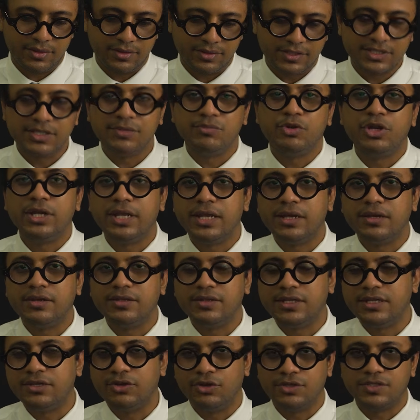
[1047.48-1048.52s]
stimulate
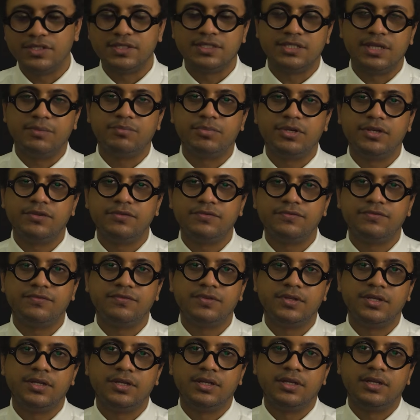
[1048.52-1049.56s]
the nociceptive
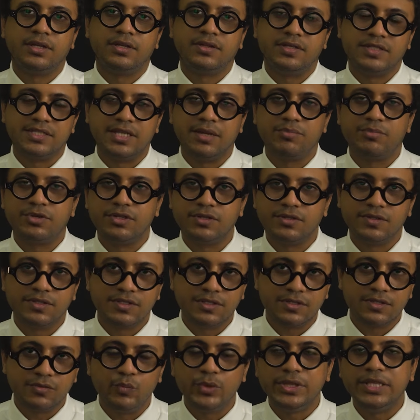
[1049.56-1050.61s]

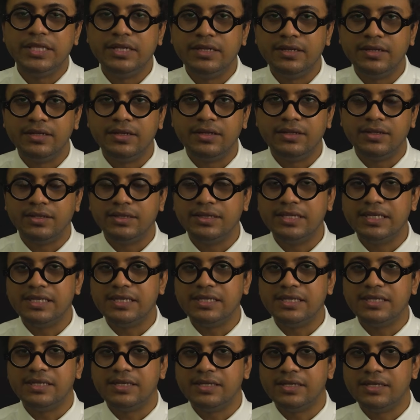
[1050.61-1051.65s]
receptors within
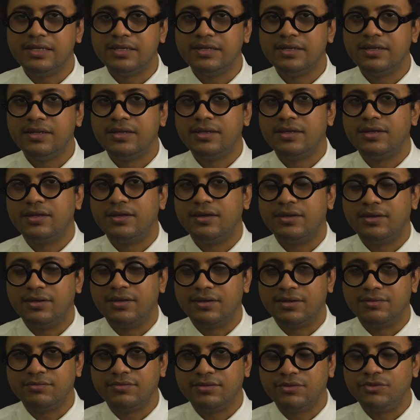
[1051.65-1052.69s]
the
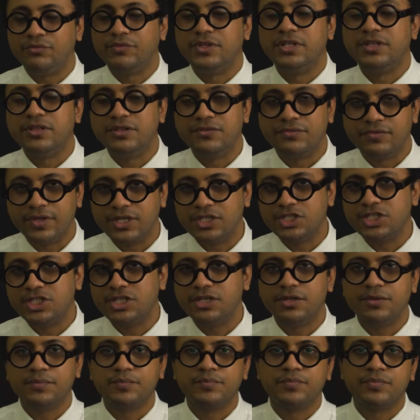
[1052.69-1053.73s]

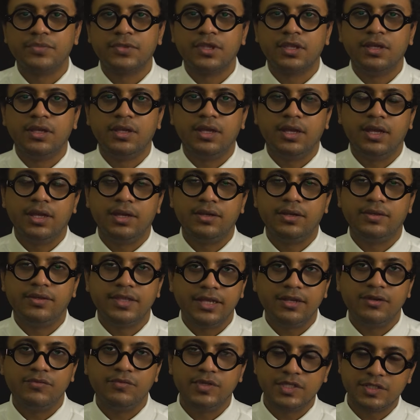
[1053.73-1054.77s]
fascia. And
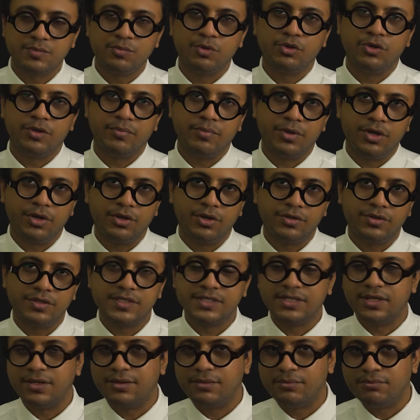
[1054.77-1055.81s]
then we spoke about
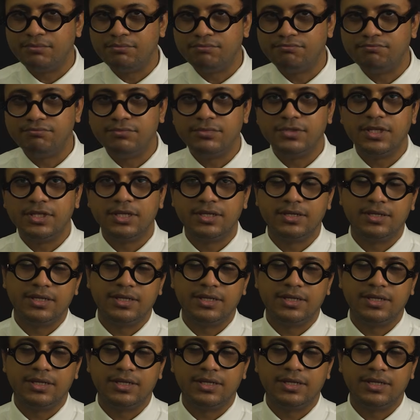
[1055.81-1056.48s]
some,